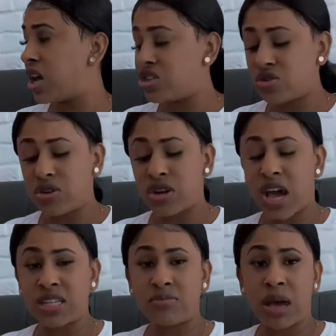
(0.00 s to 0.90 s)
I show you
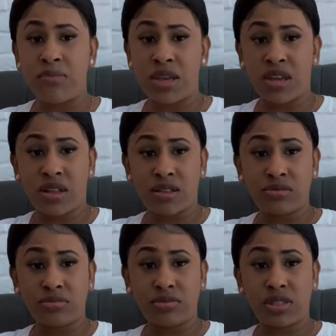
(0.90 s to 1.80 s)
guys my meal?
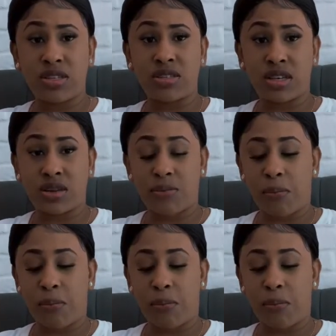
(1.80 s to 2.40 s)
This is it.